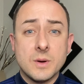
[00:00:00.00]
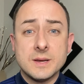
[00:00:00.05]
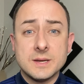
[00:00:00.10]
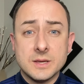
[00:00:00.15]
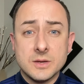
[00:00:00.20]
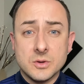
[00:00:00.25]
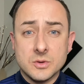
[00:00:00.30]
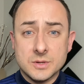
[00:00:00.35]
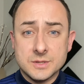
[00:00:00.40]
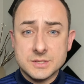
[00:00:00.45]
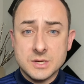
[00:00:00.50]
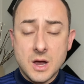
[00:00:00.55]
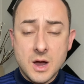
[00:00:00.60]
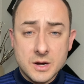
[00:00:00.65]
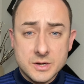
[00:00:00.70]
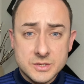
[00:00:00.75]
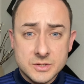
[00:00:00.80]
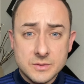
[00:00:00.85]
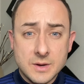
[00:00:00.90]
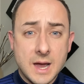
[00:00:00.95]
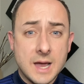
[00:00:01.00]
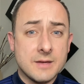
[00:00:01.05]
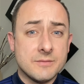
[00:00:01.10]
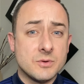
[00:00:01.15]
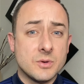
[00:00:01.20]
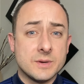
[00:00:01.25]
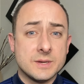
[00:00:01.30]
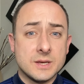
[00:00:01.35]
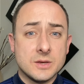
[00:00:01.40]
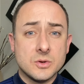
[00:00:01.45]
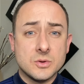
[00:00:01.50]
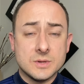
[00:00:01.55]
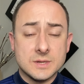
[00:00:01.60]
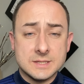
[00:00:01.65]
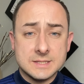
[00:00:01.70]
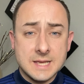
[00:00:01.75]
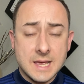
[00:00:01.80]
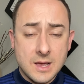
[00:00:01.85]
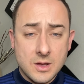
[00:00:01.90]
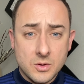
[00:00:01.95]
idea who to talk to. I have no idea who to
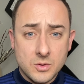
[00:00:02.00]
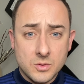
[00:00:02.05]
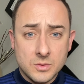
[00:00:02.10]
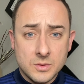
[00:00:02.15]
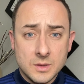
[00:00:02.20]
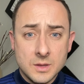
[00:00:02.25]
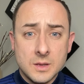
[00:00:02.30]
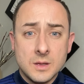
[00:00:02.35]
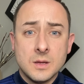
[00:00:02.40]
tell.